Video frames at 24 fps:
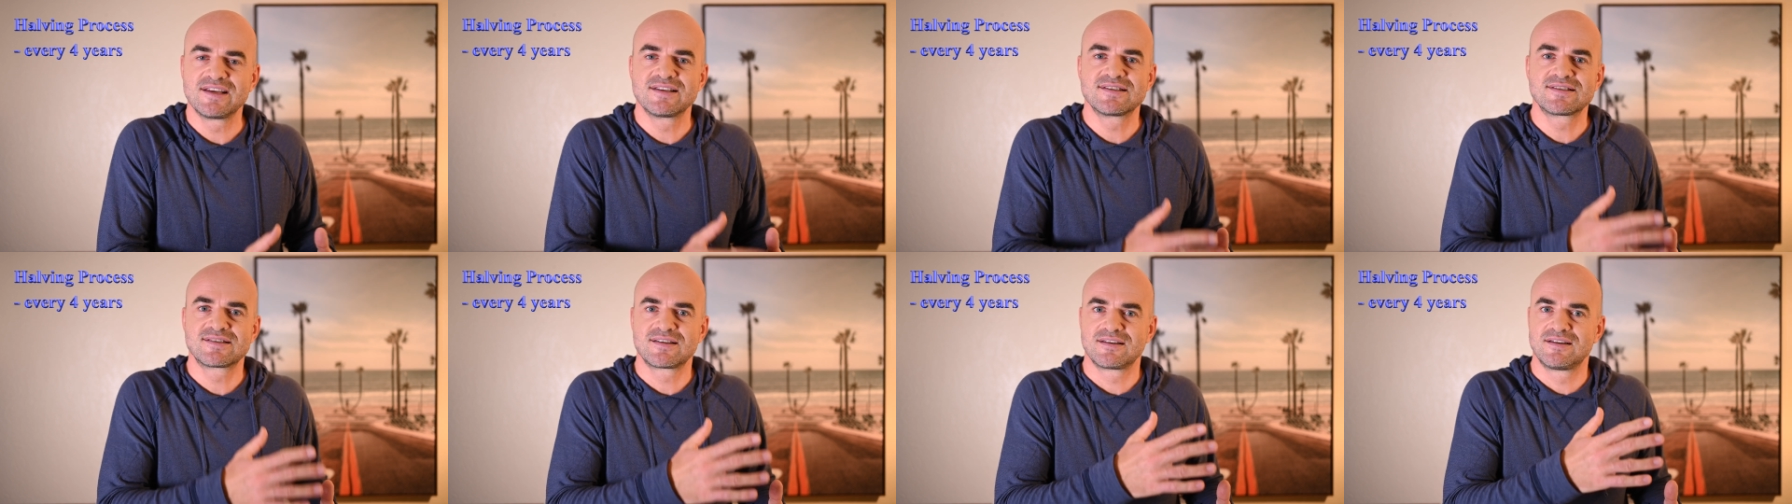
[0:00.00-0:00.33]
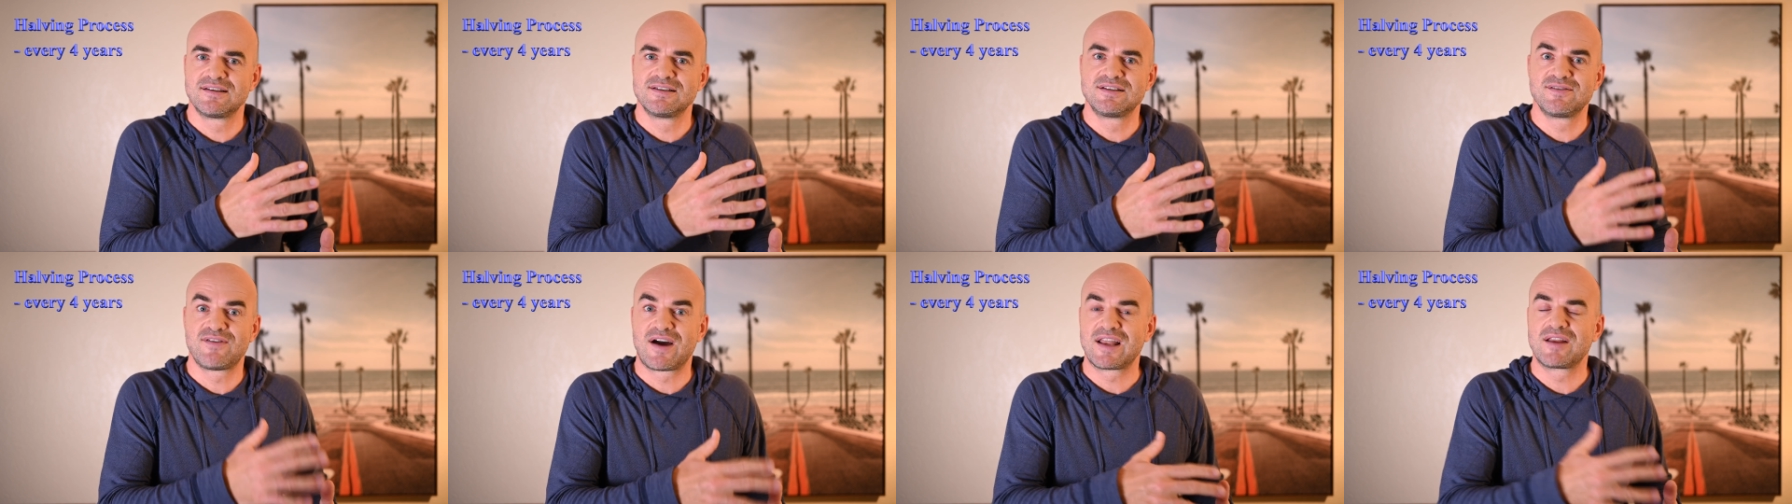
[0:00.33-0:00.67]
is
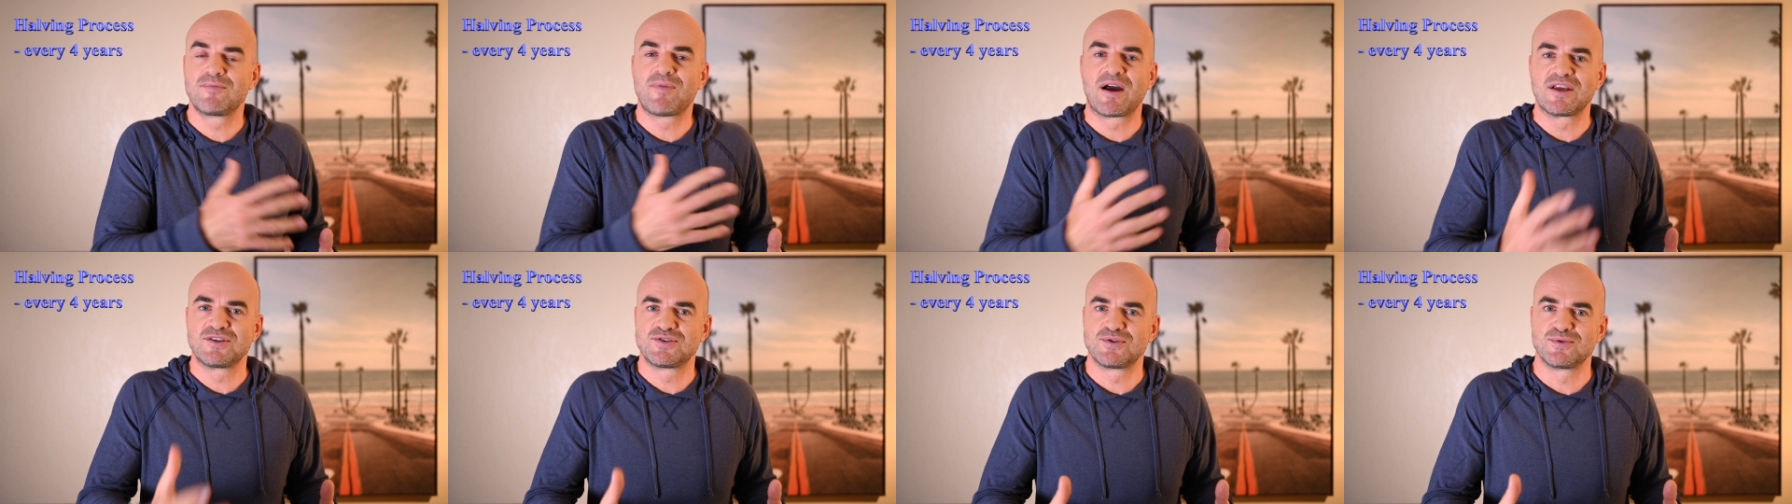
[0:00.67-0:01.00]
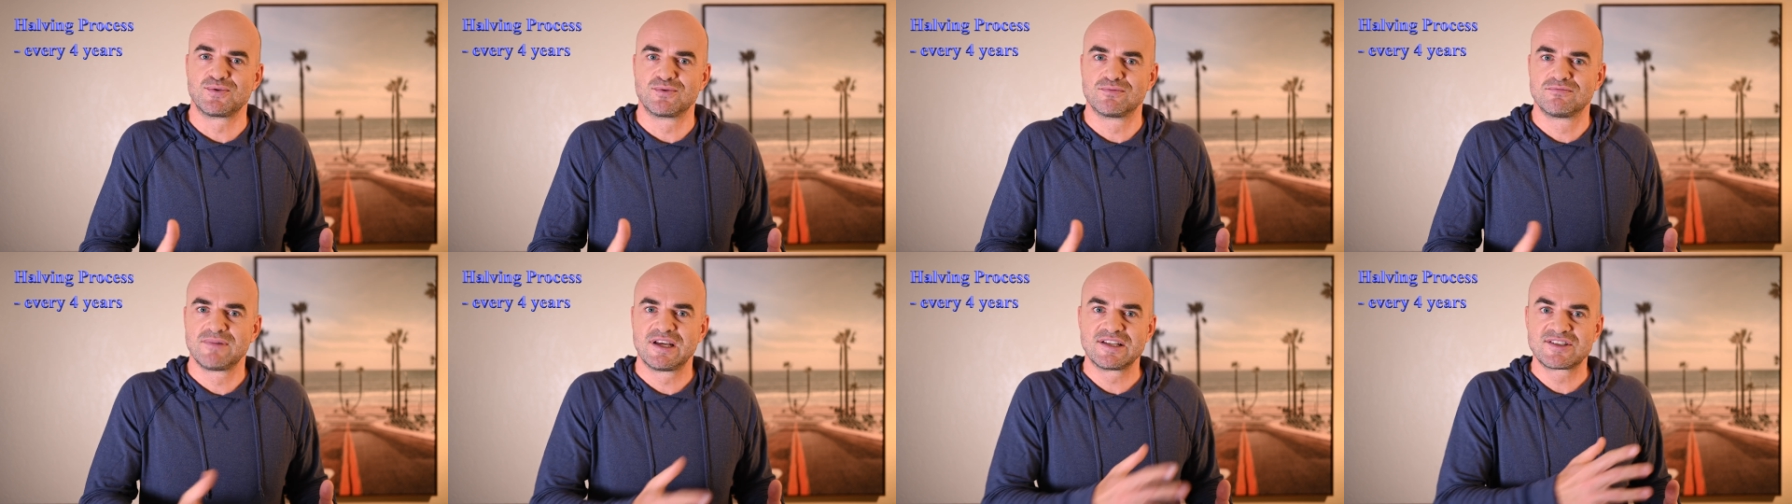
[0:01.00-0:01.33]
divided by
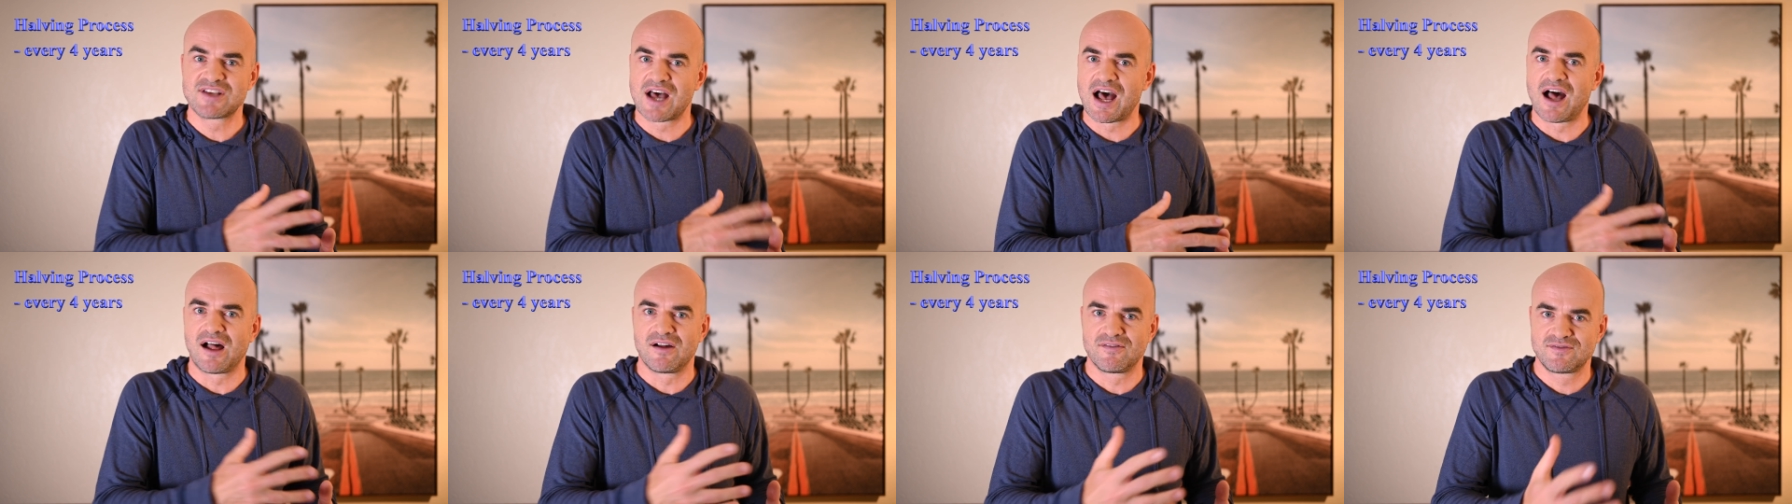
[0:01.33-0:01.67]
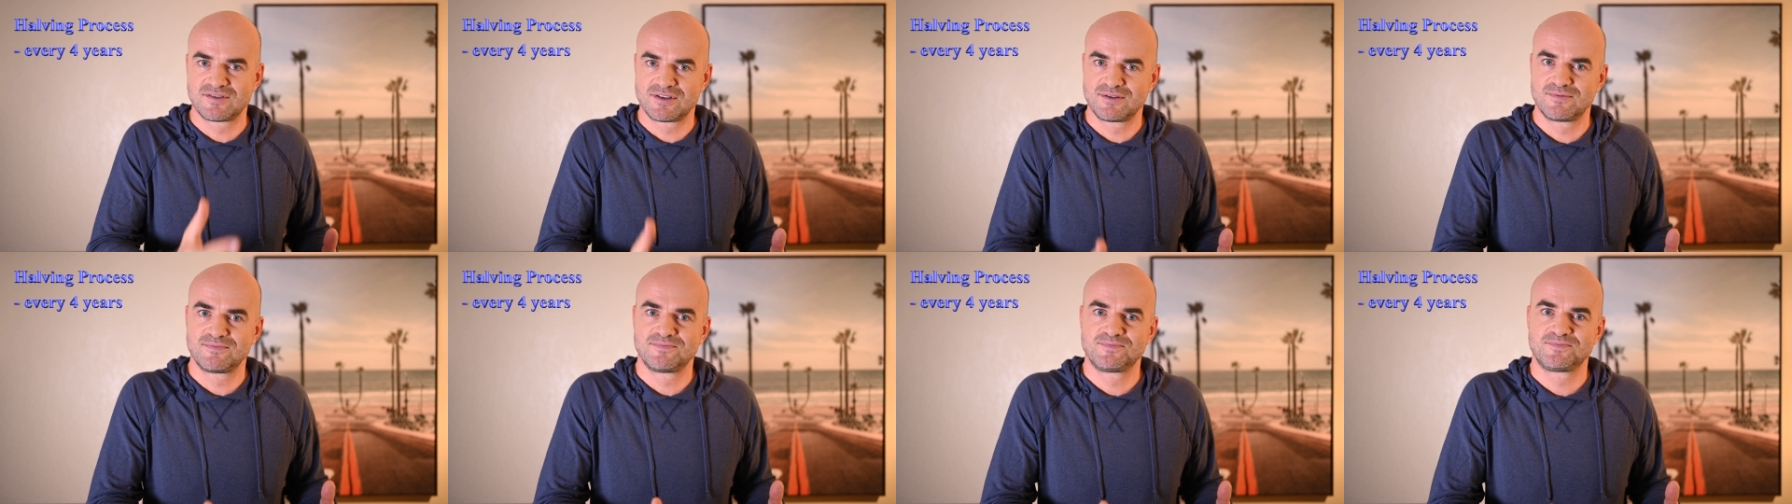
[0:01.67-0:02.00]
2. It's
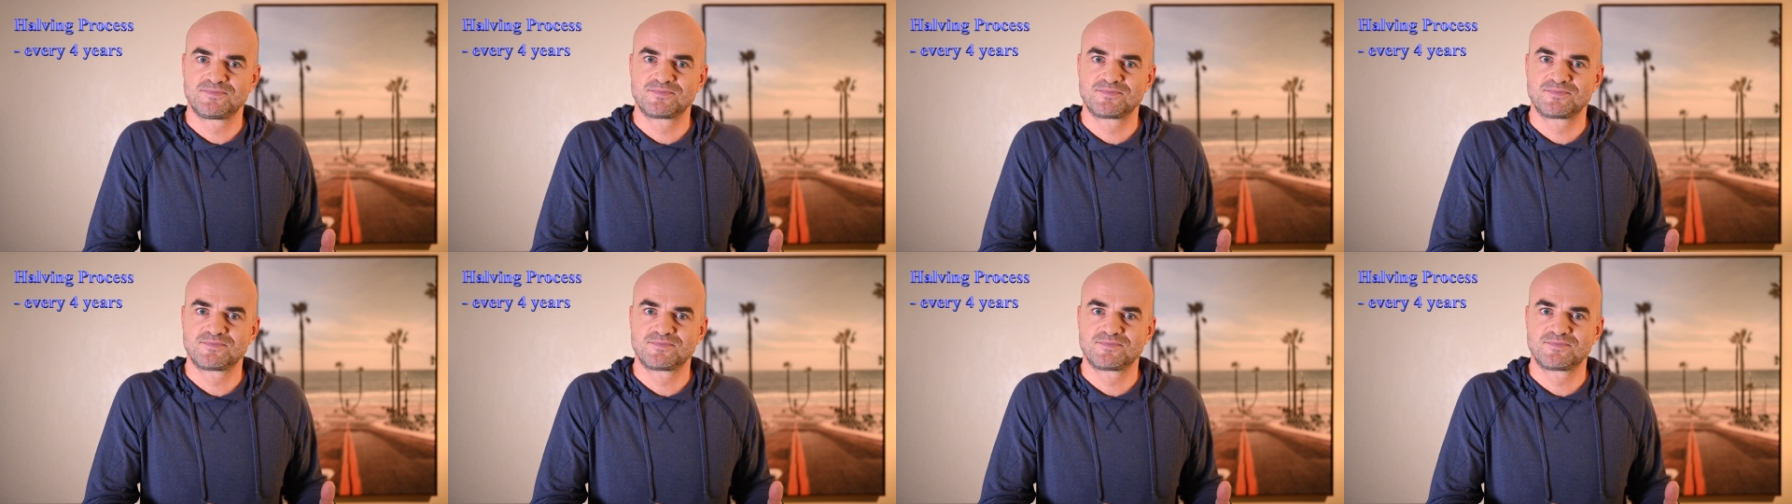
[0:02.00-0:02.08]
halved.